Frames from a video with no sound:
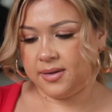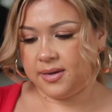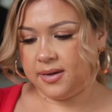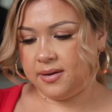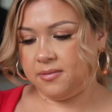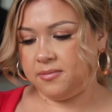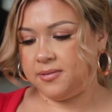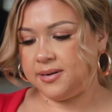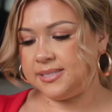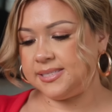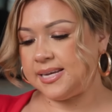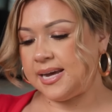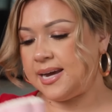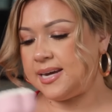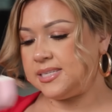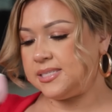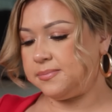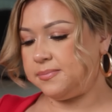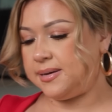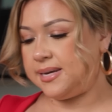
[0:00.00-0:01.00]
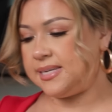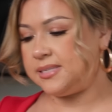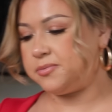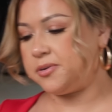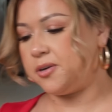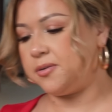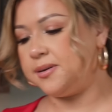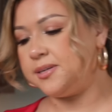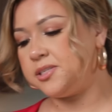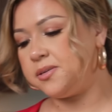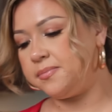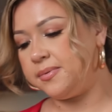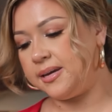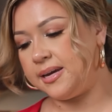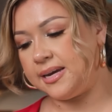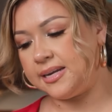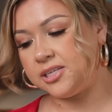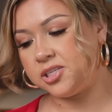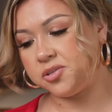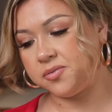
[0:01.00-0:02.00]
And once that has mixed, we're going to
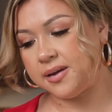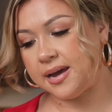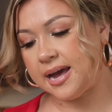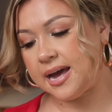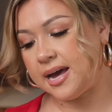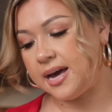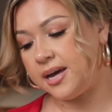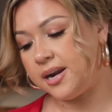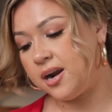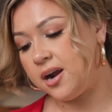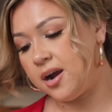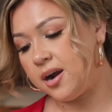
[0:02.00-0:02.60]
begin to add